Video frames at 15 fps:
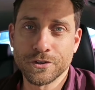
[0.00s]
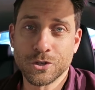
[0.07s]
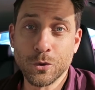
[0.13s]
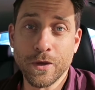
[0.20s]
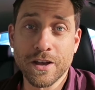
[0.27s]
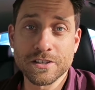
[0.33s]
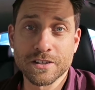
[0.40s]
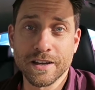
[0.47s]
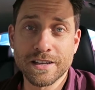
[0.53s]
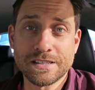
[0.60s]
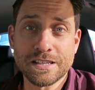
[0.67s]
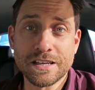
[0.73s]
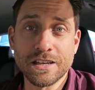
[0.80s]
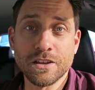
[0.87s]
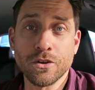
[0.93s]
the
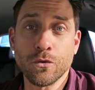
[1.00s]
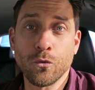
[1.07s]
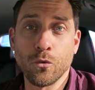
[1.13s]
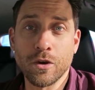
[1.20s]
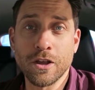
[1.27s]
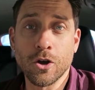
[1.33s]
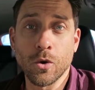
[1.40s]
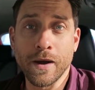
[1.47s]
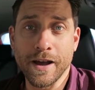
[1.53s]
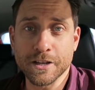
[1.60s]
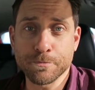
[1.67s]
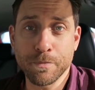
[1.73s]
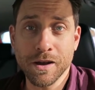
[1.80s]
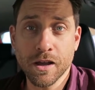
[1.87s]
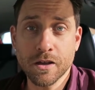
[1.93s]
2018 Rio
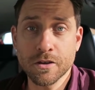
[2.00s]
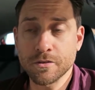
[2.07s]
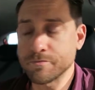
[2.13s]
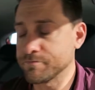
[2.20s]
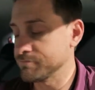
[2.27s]
hatchback,